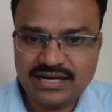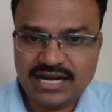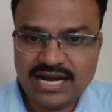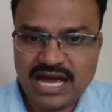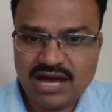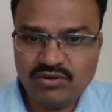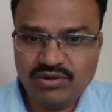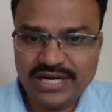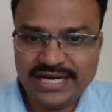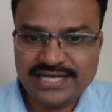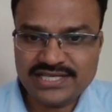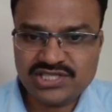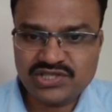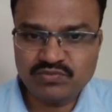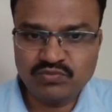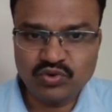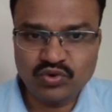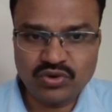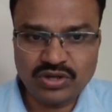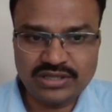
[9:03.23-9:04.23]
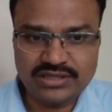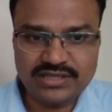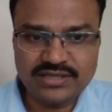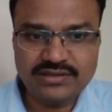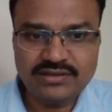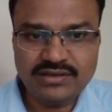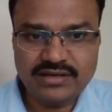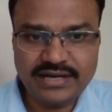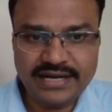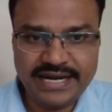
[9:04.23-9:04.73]
Now let us move on
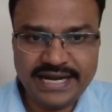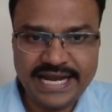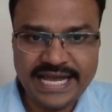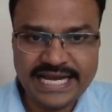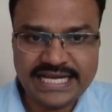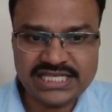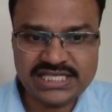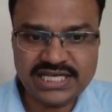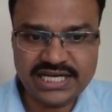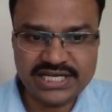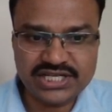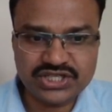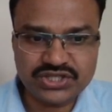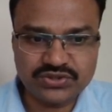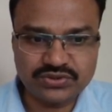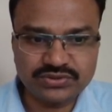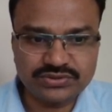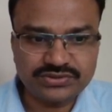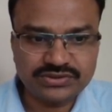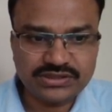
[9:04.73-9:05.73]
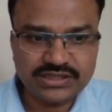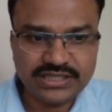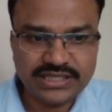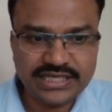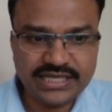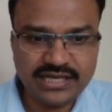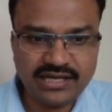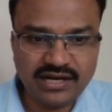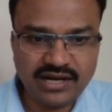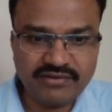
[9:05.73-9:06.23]
the next ratio.
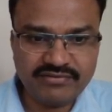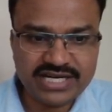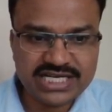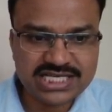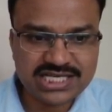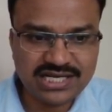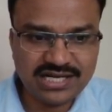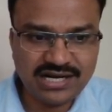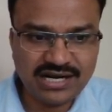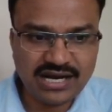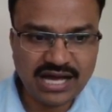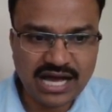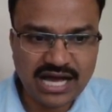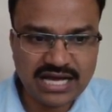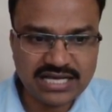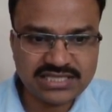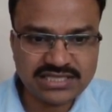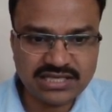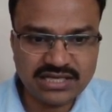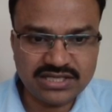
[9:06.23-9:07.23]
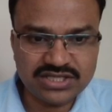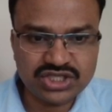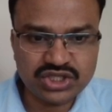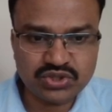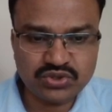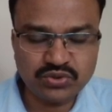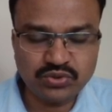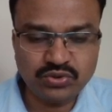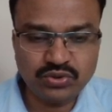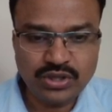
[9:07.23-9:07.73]
Here question asks us
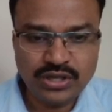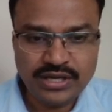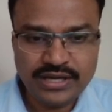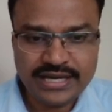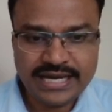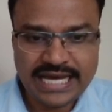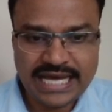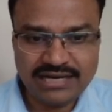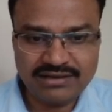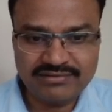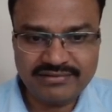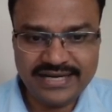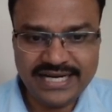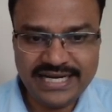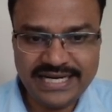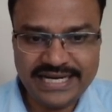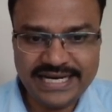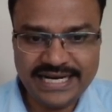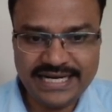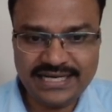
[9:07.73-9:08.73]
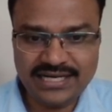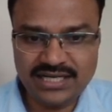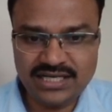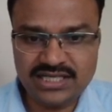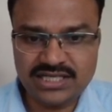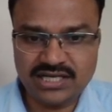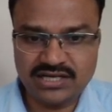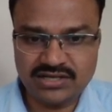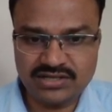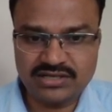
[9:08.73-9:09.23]
to calculate
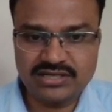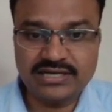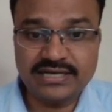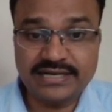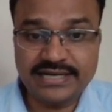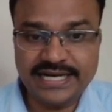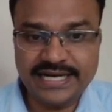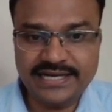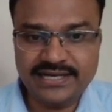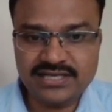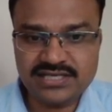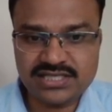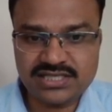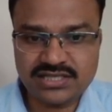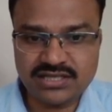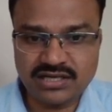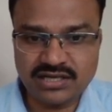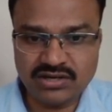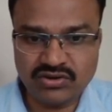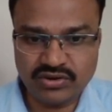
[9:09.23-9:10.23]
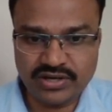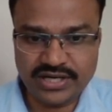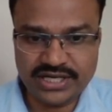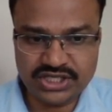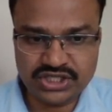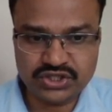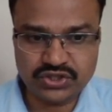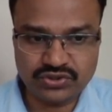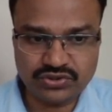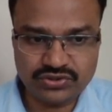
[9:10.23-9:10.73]
debtors turnover
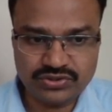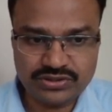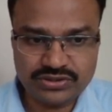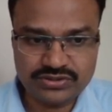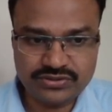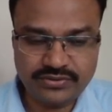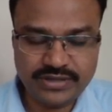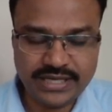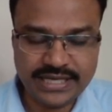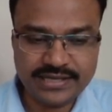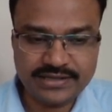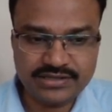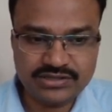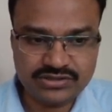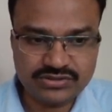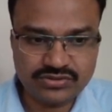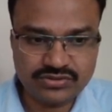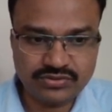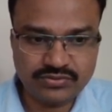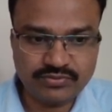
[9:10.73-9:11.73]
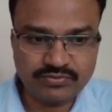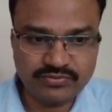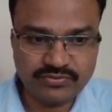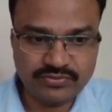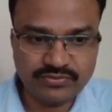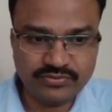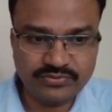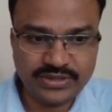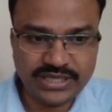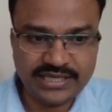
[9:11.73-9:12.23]
ratio. Okay, so
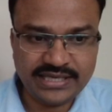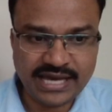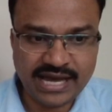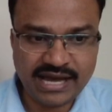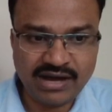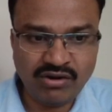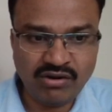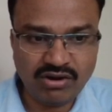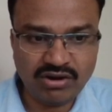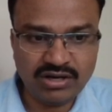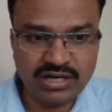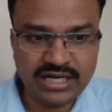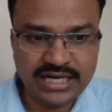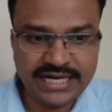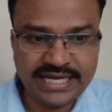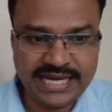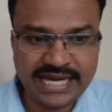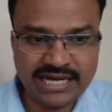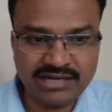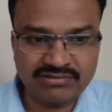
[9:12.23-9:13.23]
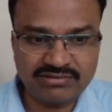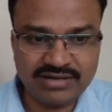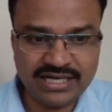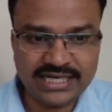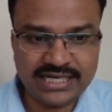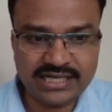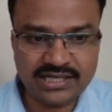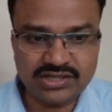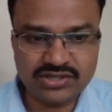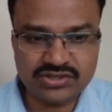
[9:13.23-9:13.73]
we have already
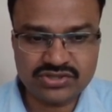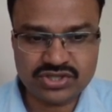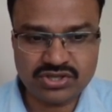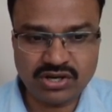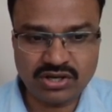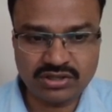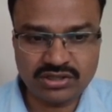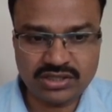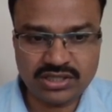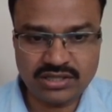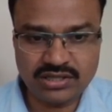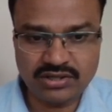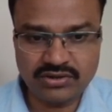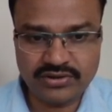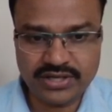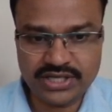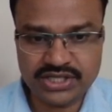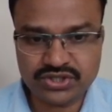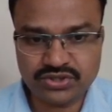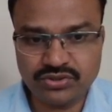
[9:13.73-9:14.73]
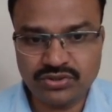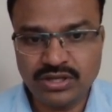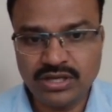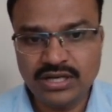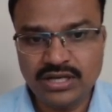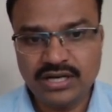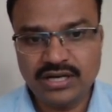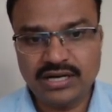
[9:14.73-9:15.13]
calculated the stock turnover ratio.